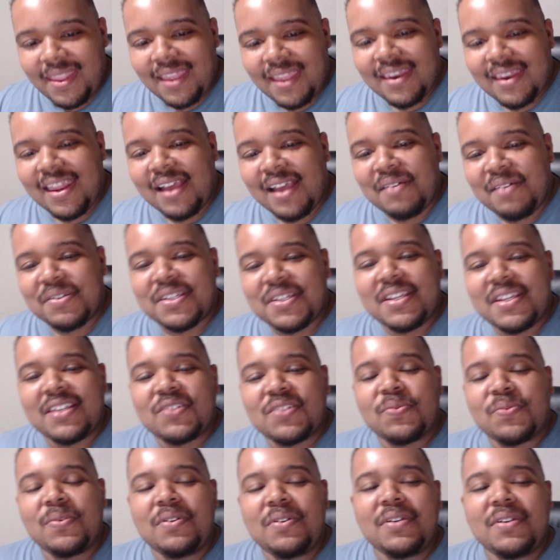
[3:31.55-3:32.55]
Now, when she gets
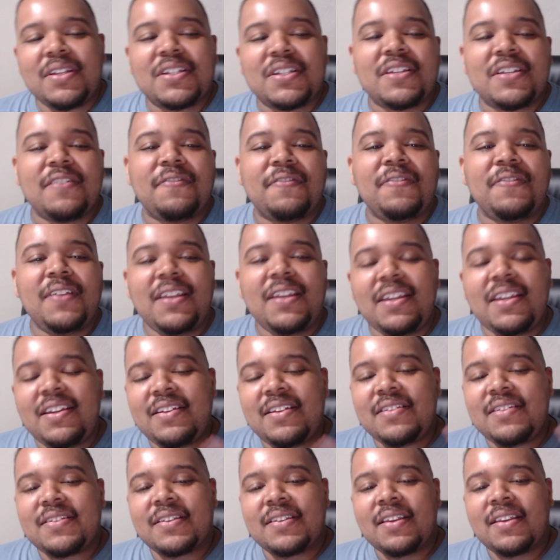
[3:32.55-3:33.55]
wounded, she
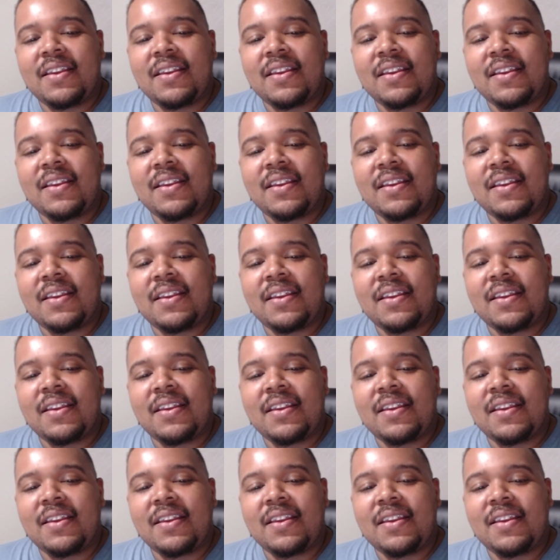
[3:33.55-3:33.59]
flees,